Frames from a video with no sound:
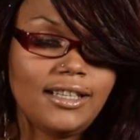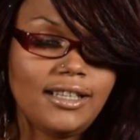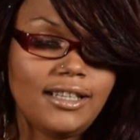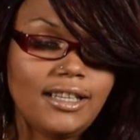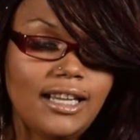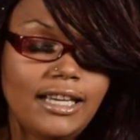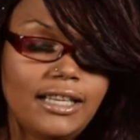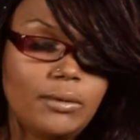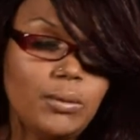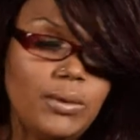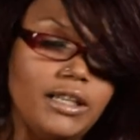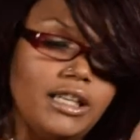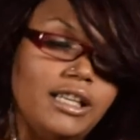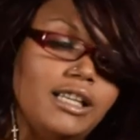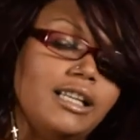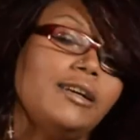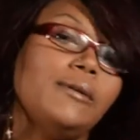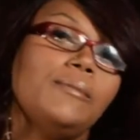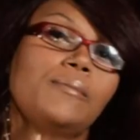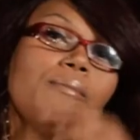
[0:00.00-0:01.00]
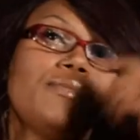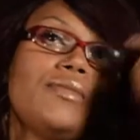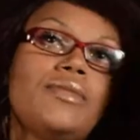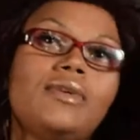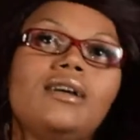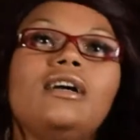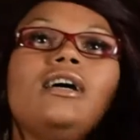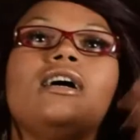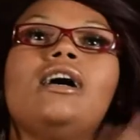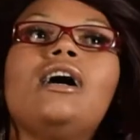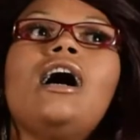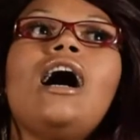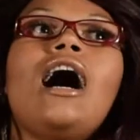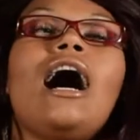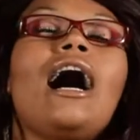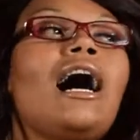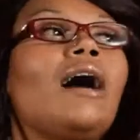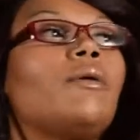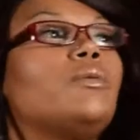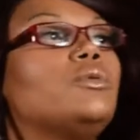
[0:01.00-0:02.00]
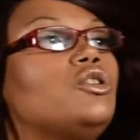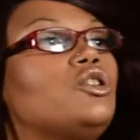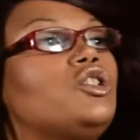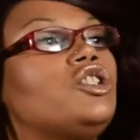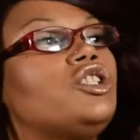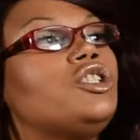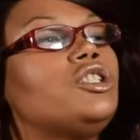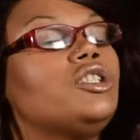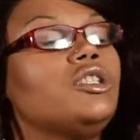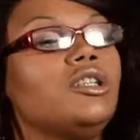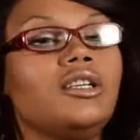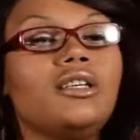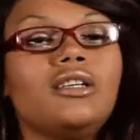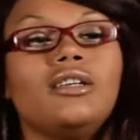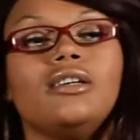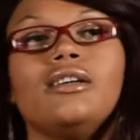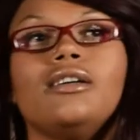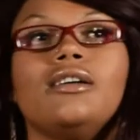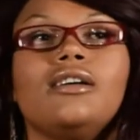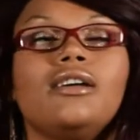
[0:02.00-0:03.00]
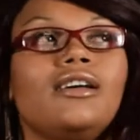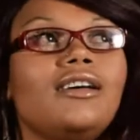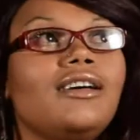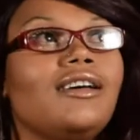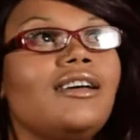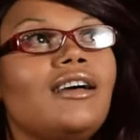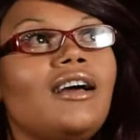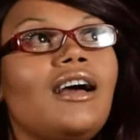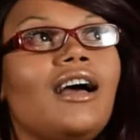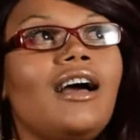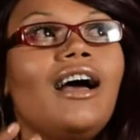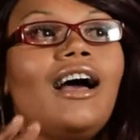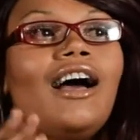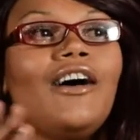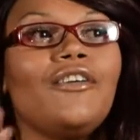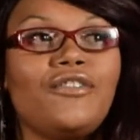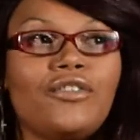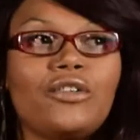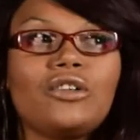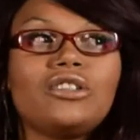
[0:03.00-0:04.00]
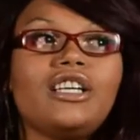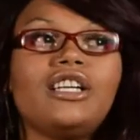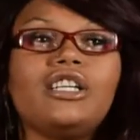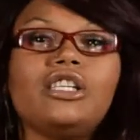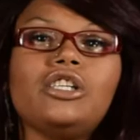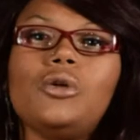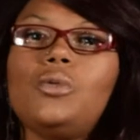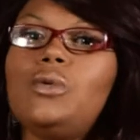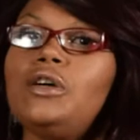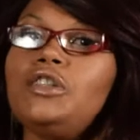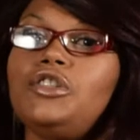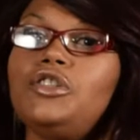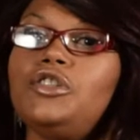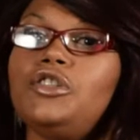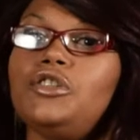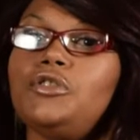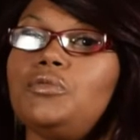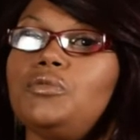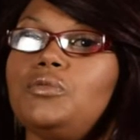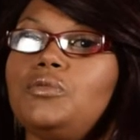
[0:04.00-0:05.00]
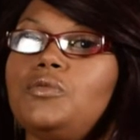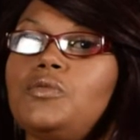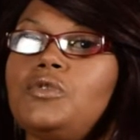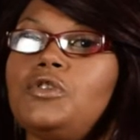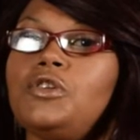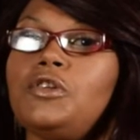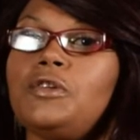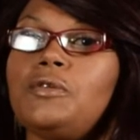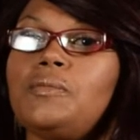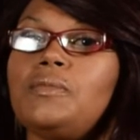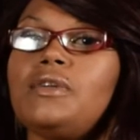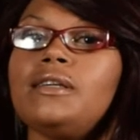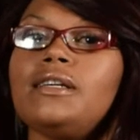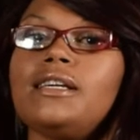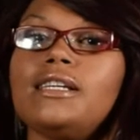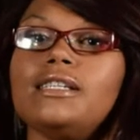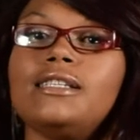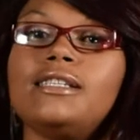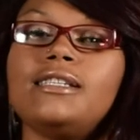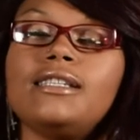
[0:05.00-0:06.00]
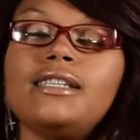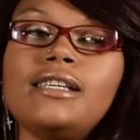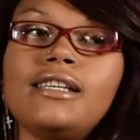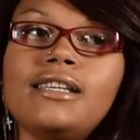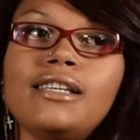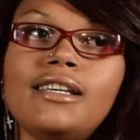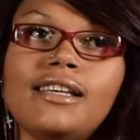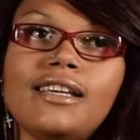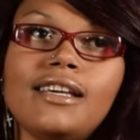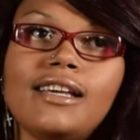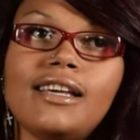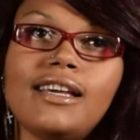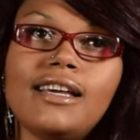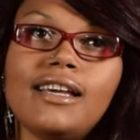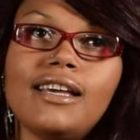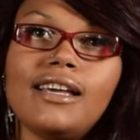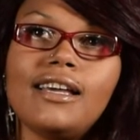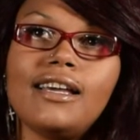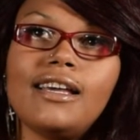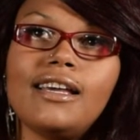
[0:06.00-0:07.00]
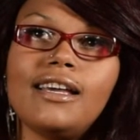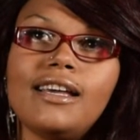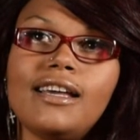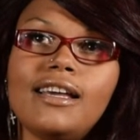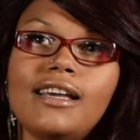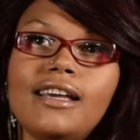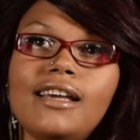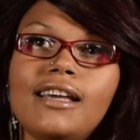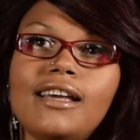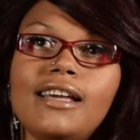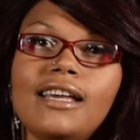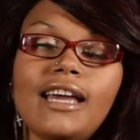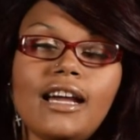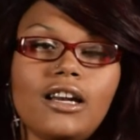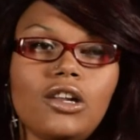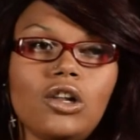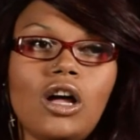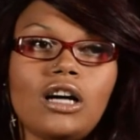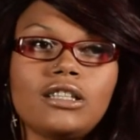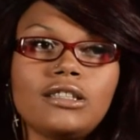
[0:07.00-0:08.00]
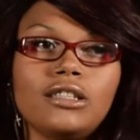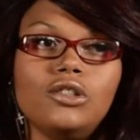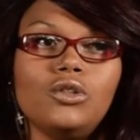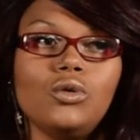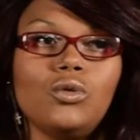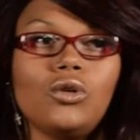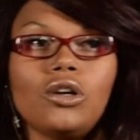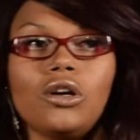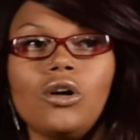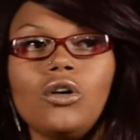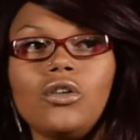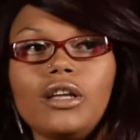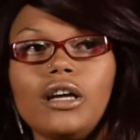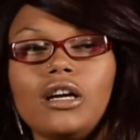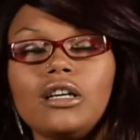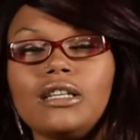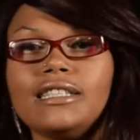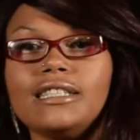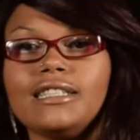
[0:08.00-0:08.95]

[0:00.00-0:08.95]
and he went numb, at first I didn't know what to do, you know what I mean? Because he had to lock the door only on his